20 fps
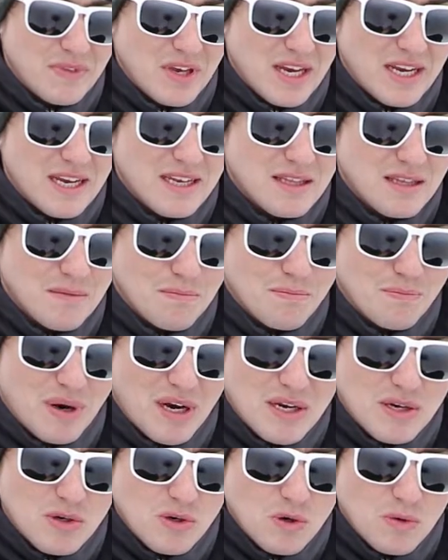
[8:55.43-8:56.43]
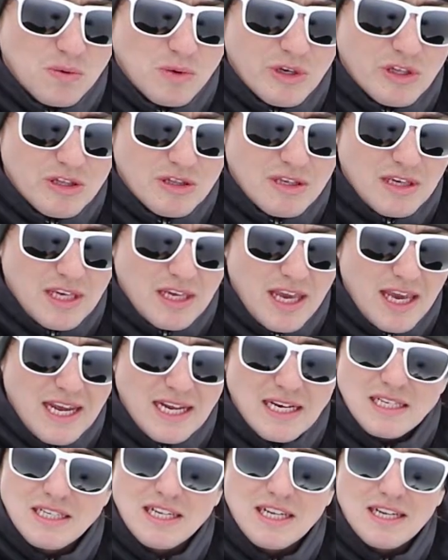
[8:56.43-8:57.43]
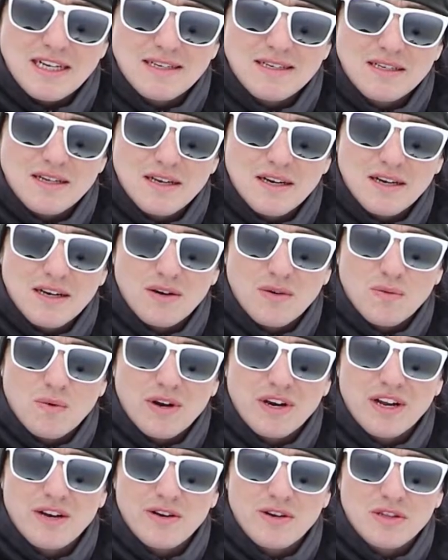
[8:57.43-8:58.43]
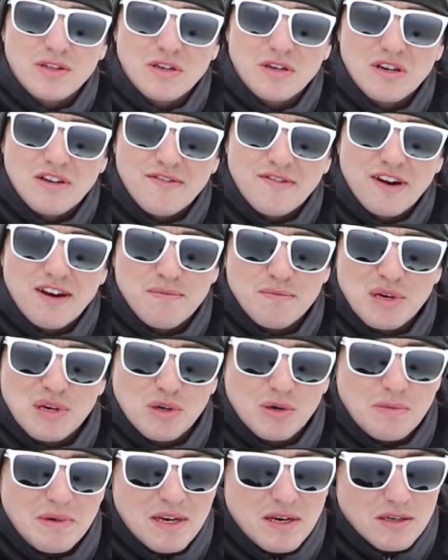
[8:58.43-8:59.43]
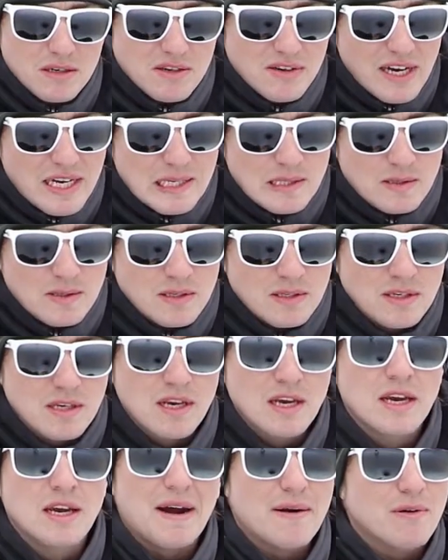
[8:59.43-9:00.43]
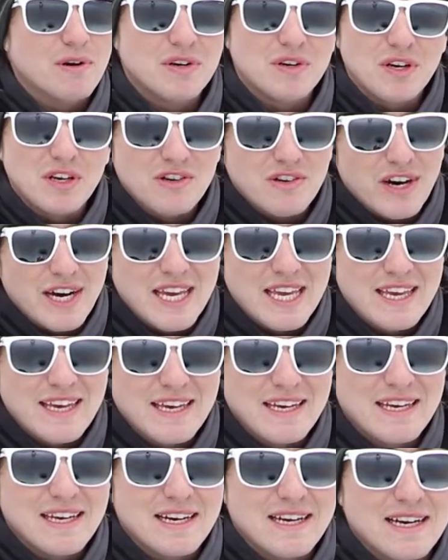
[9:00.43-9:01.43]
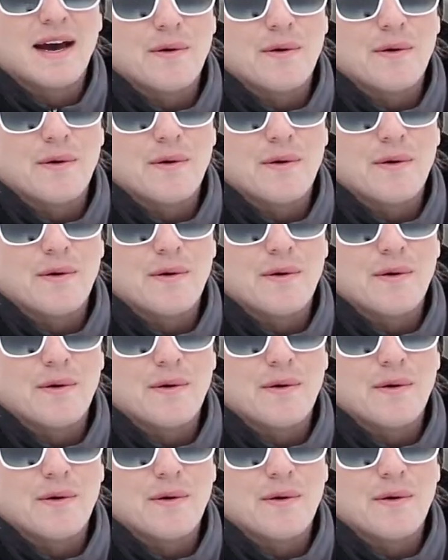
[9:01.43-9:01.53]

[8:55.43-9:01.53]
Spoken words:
I got the bundle with the 18 to 135 millimeter lens. I really like it.